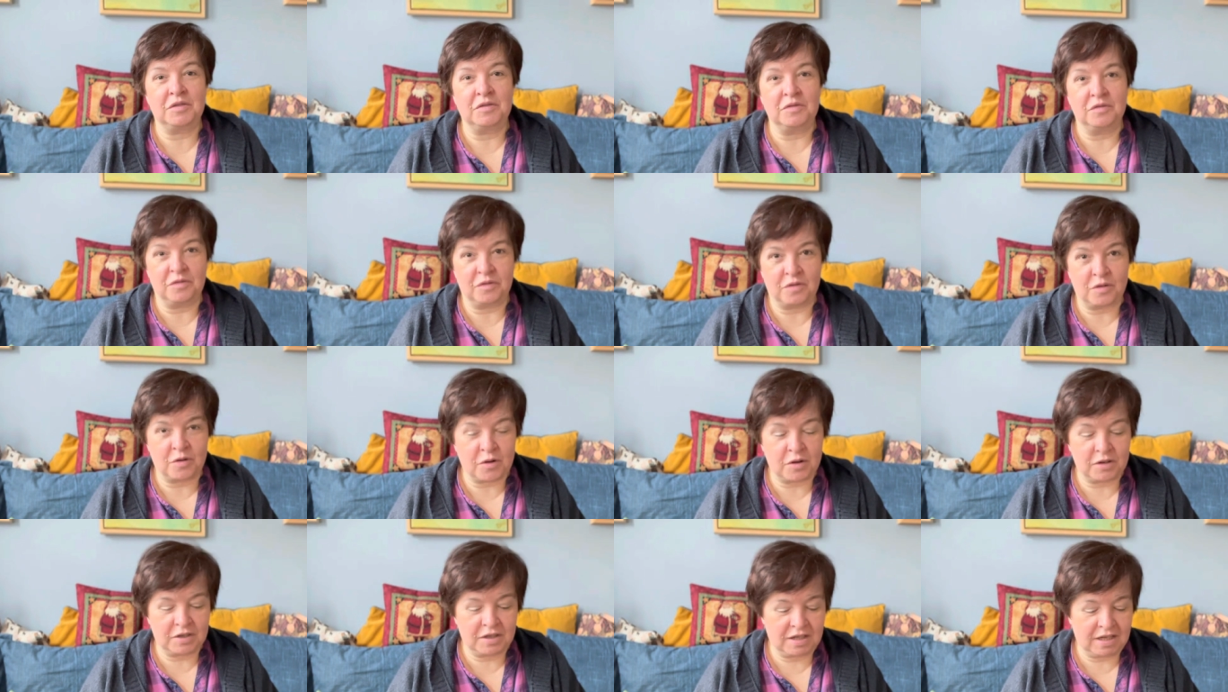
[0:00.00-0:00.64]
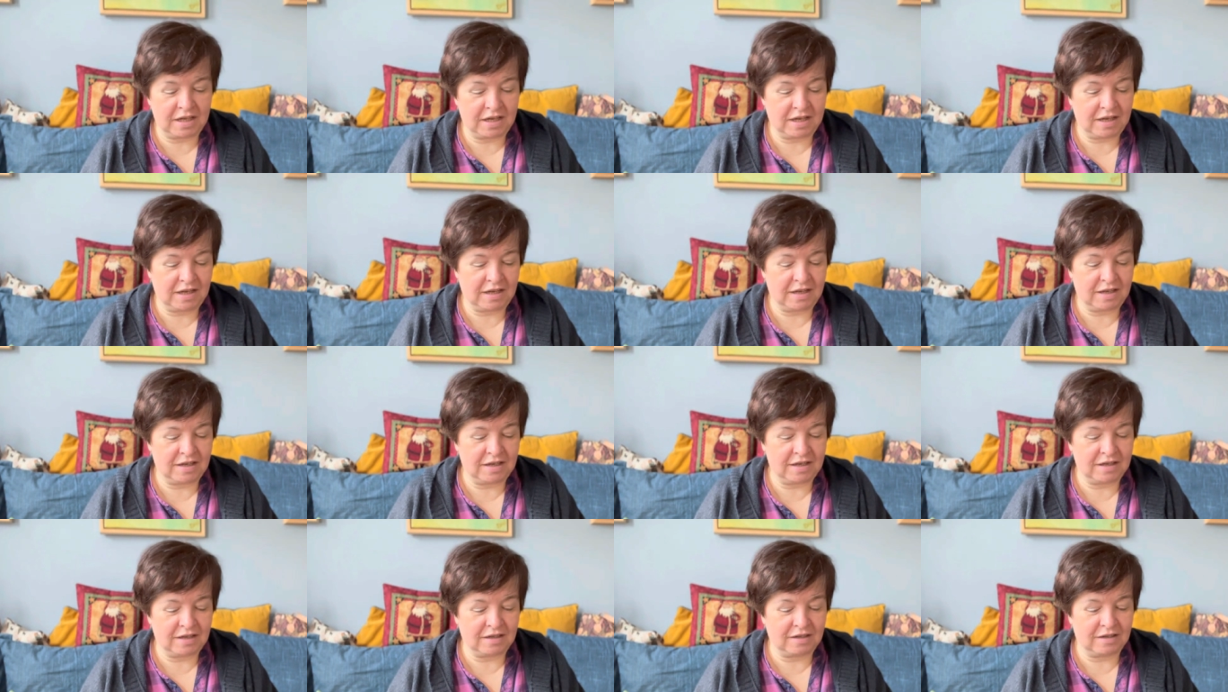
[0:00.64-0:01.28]

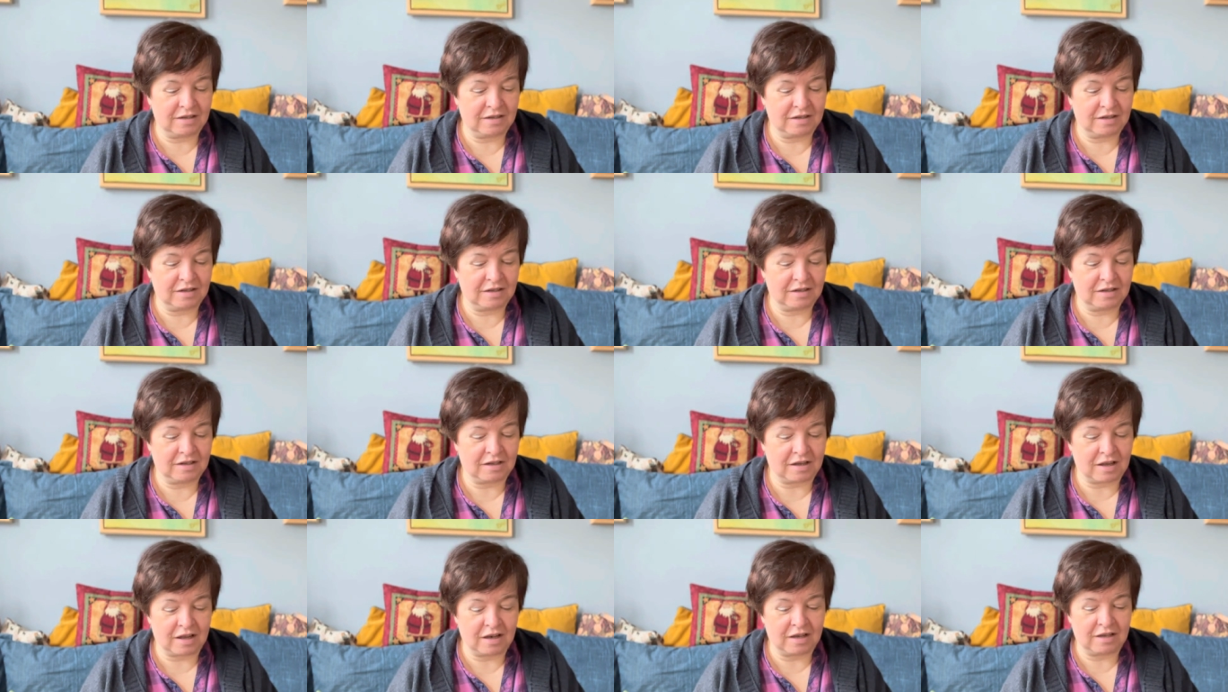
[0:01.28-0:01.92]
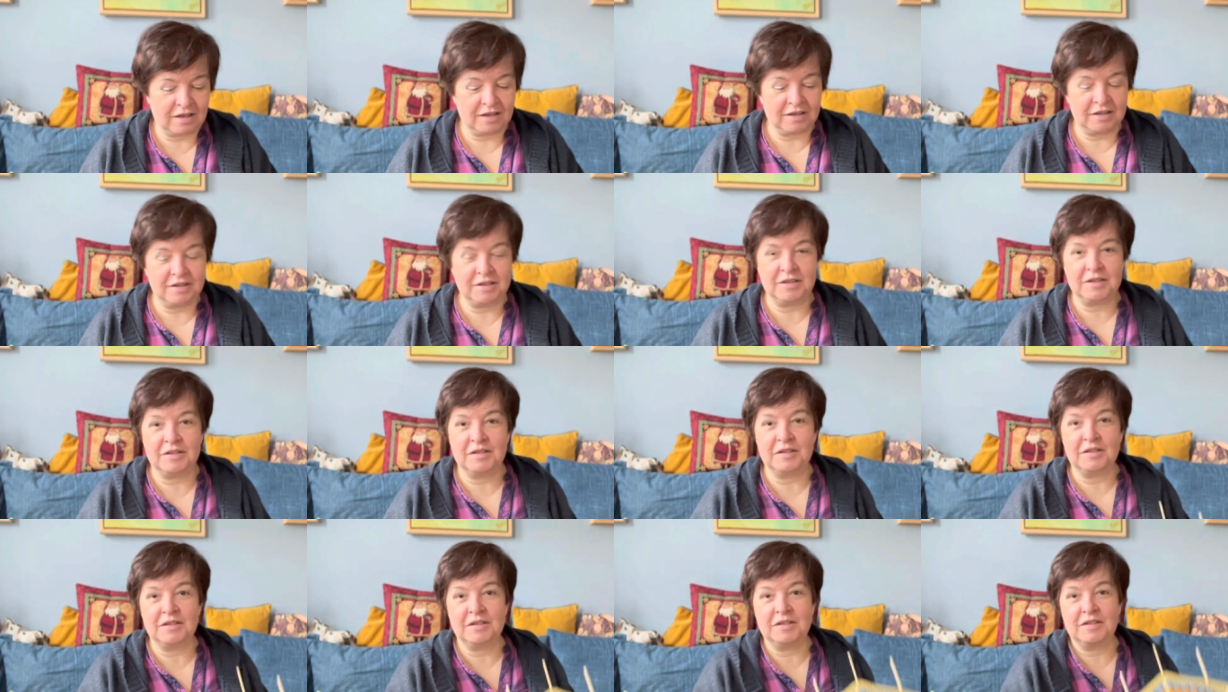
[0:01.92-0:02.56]
14 colored
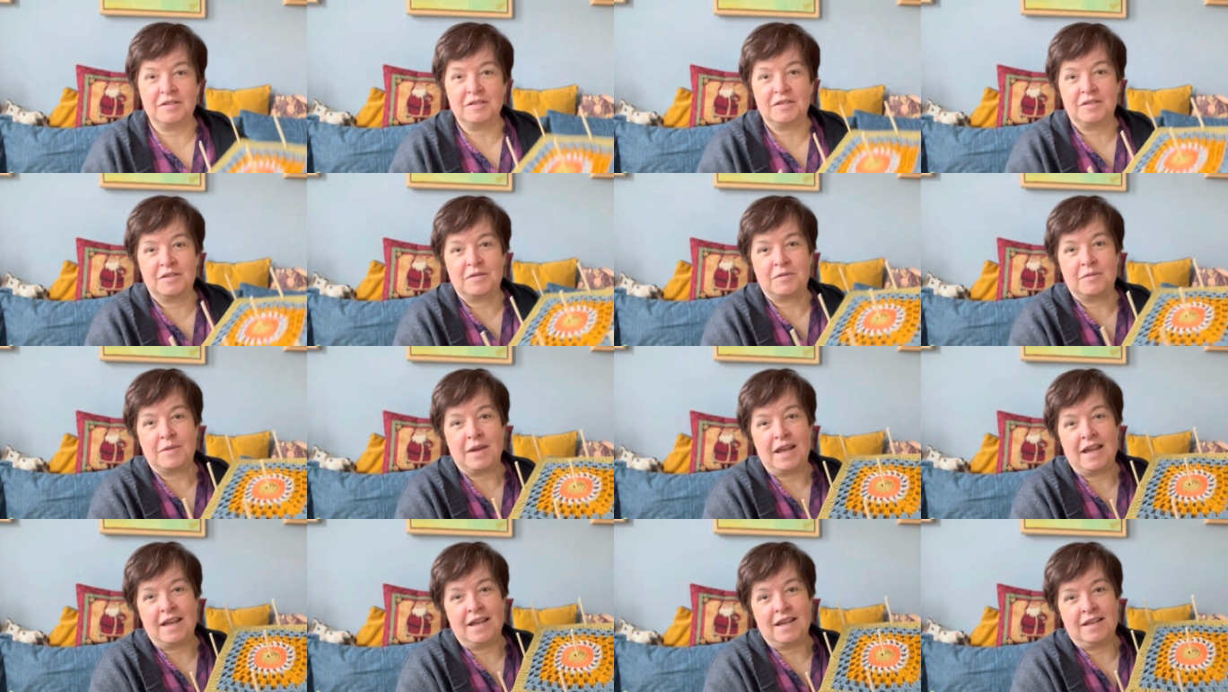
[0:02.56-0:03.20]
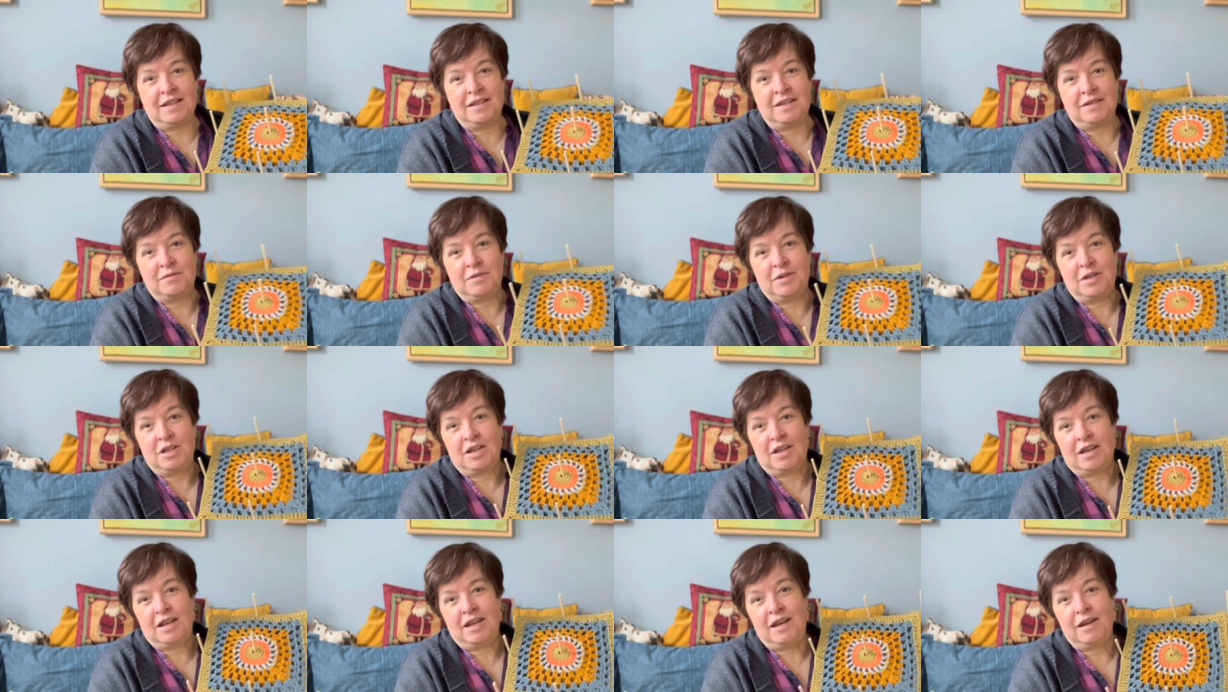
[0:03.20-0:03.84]
squares,
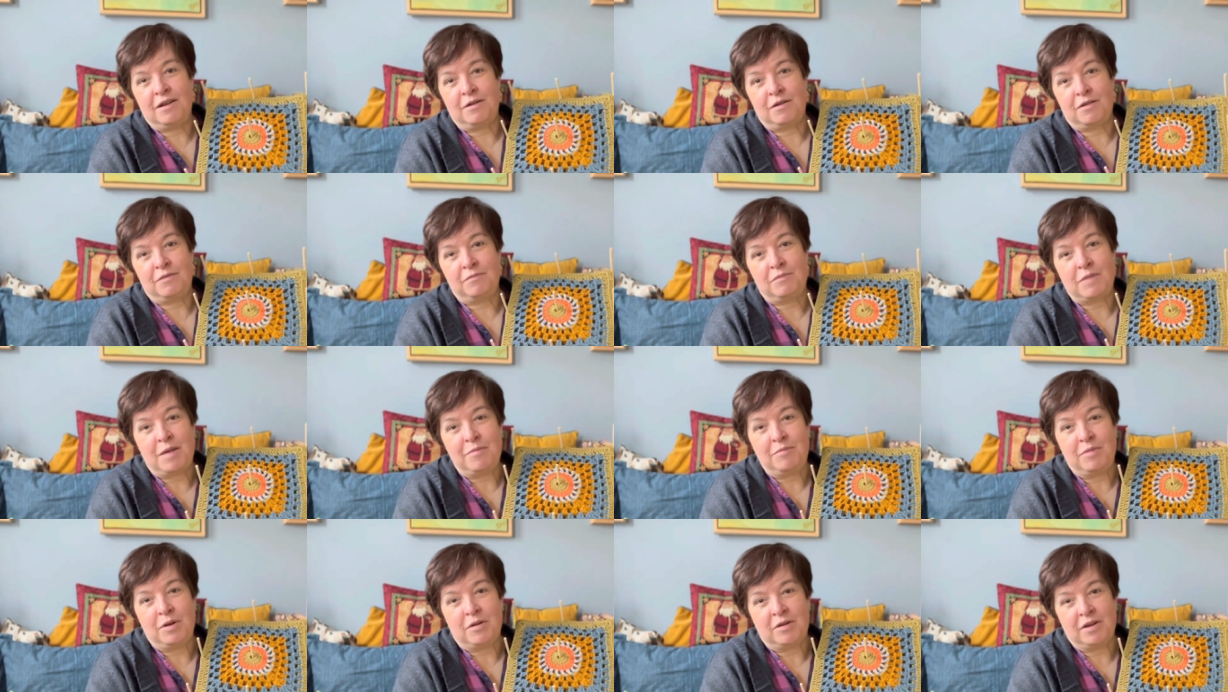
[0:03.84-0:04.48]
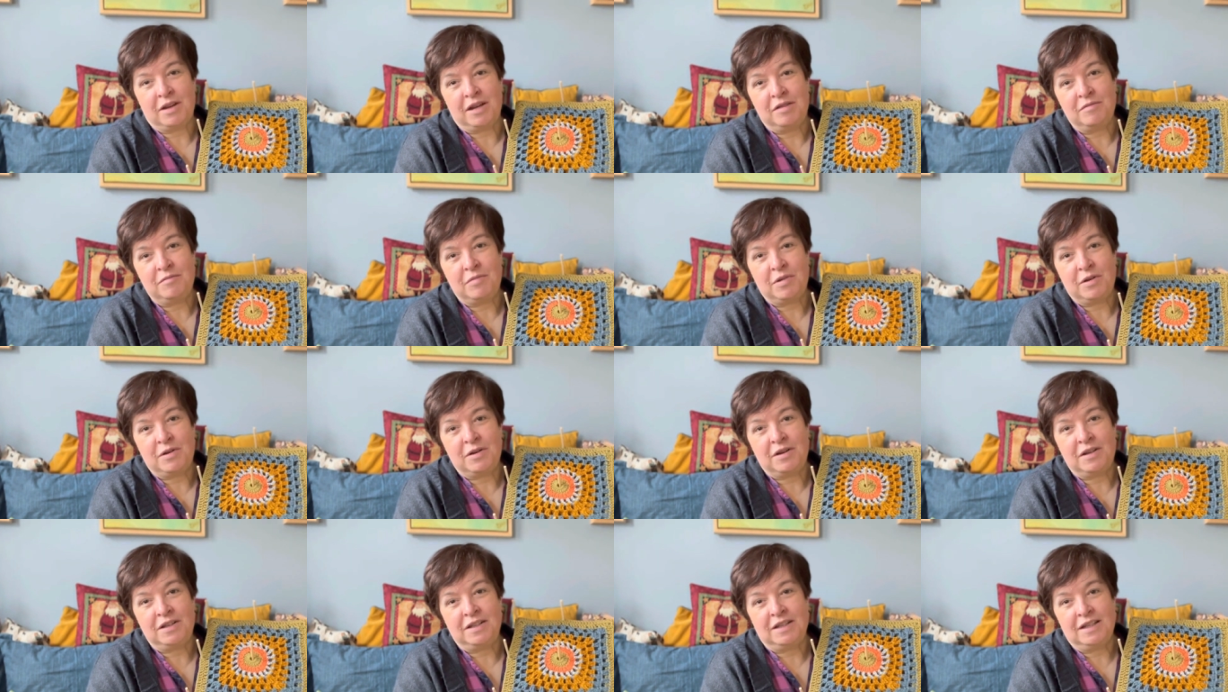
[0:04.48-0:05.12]
which are here on my blocking
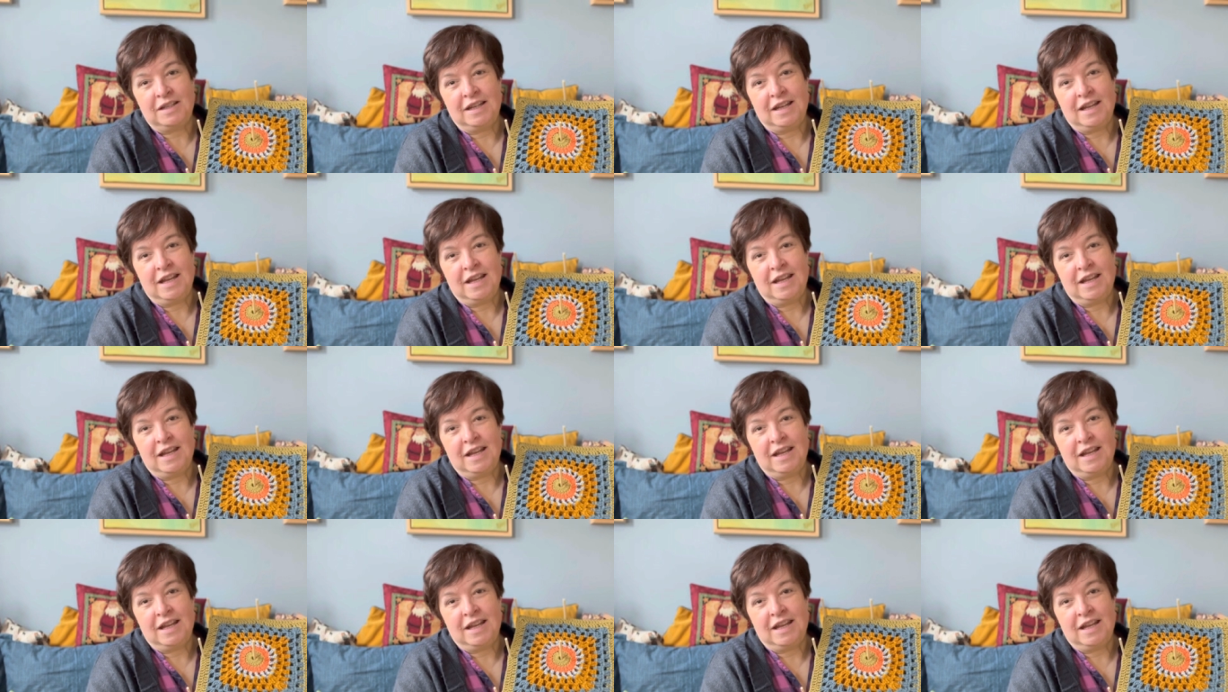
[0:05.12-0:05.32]
board,